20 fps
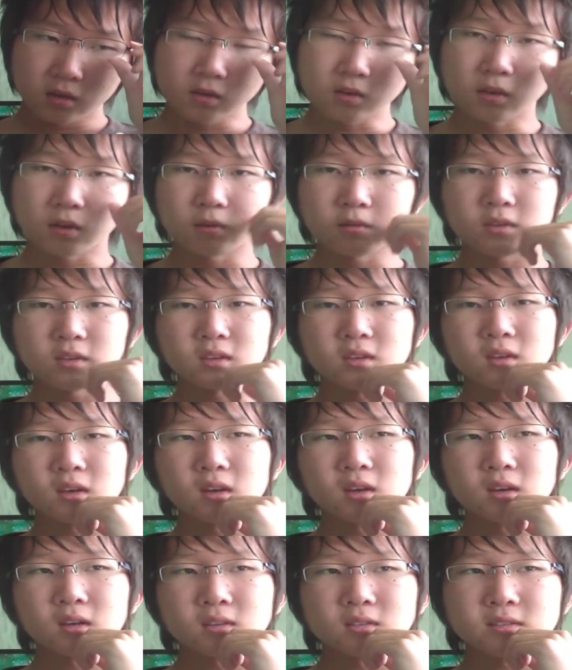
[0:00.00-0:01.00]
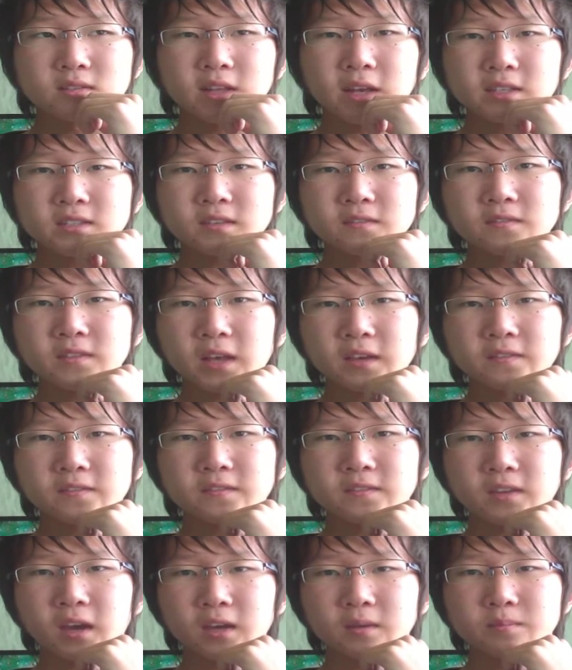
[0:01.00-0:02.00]
The slice of
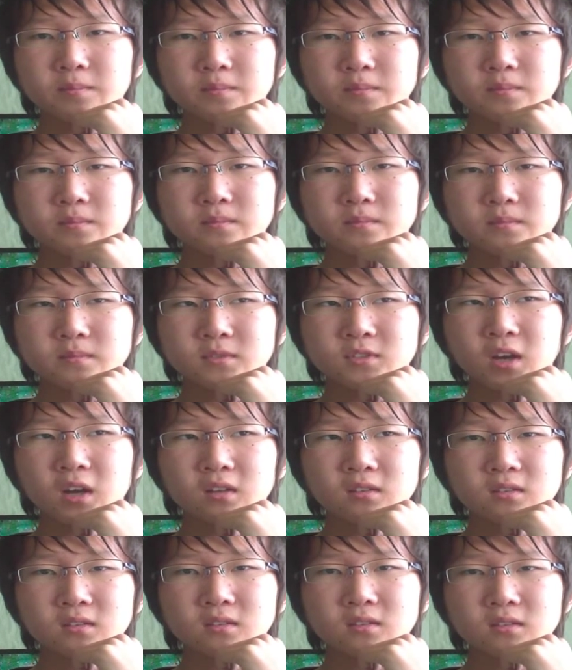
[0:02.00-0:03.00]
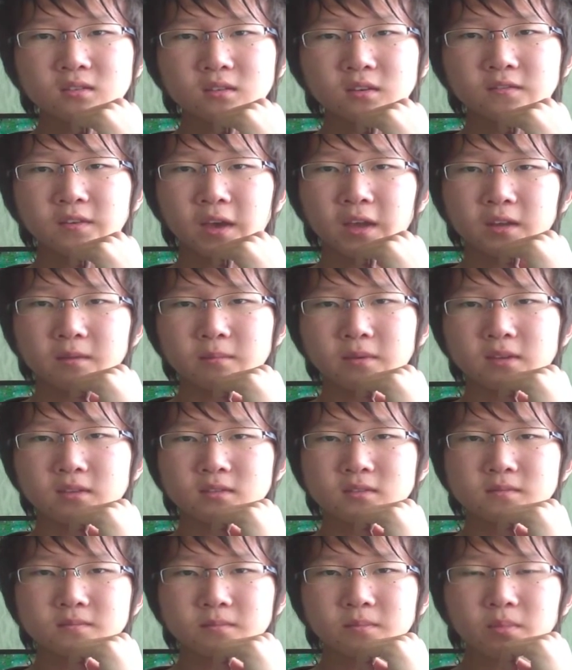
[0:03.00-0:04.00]
life type genre of animes.